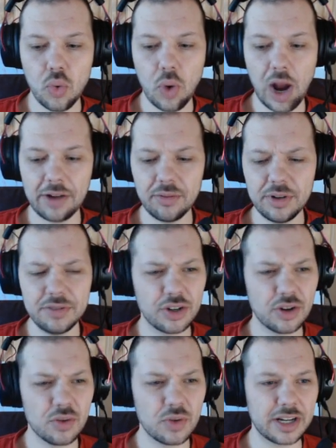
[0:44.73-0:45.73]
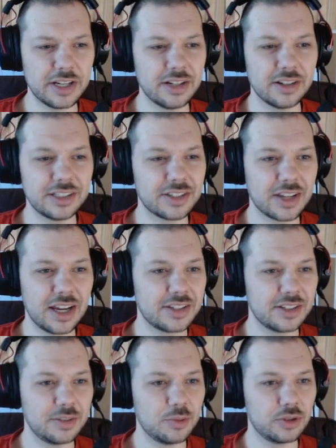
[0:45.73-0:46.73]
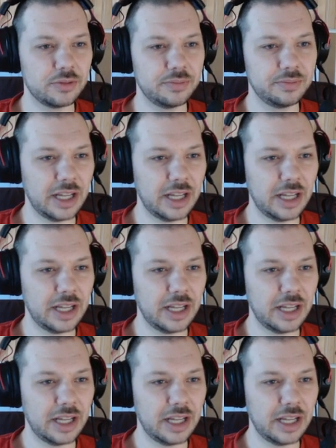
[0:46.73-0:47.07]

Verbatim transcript: I don't even know what I need on these guys anymore.